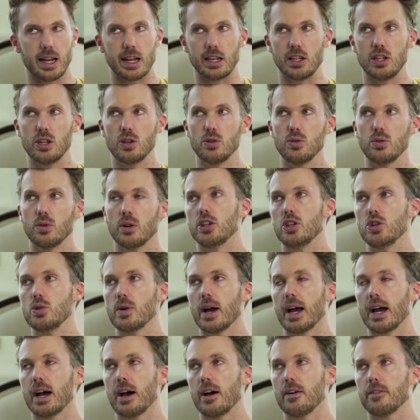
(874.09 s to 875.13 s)
And you you
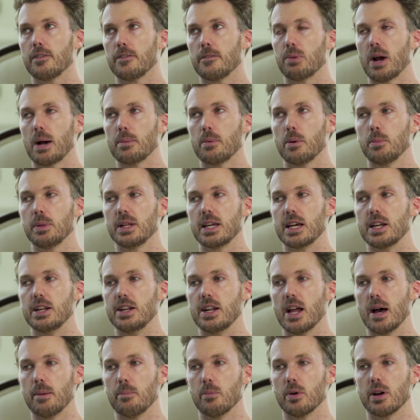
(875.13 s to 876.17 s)
have probably a
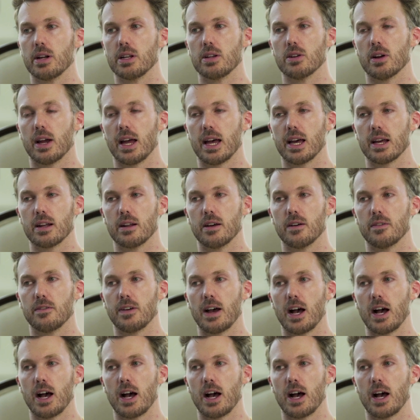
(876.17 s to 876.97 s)
number in your head of